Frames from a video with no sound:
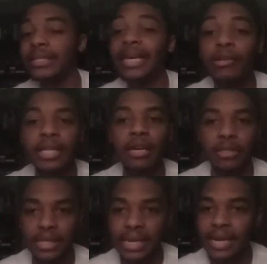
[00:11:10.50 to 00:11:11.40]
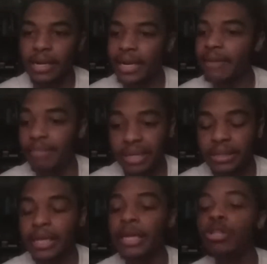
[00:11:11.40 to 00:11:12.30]
Sail's Nin
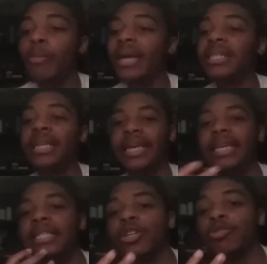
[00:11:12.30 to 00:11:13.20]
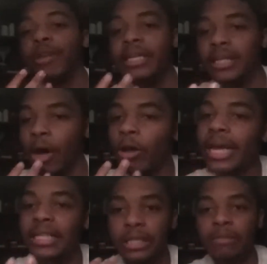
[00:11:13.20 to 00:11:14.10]
beast. So basically, he secretes all
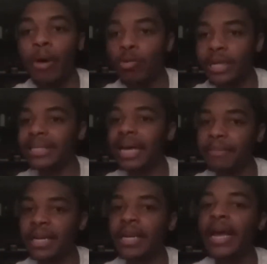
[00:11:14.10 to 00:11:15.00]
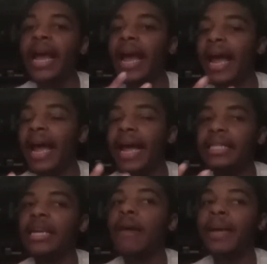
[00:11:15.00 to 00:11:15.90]
that smoke that's happening.
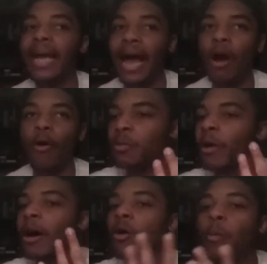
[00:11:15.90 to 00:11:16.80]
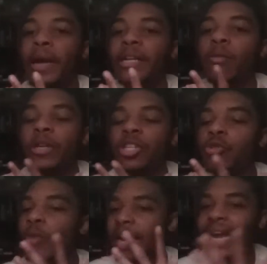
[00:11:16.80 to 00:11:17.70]
It's coming out. Well, when
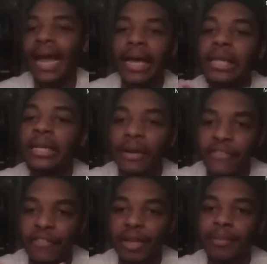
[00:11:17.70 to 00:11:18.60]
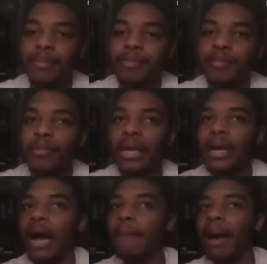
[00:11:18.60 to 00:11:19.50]
you inhale enough of it,
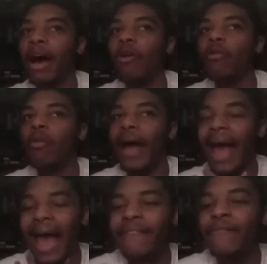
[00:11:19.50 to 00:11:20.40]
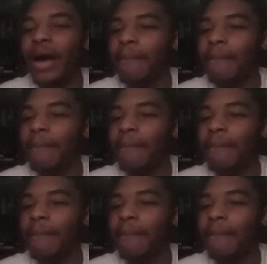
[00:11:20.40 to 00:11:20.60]
about half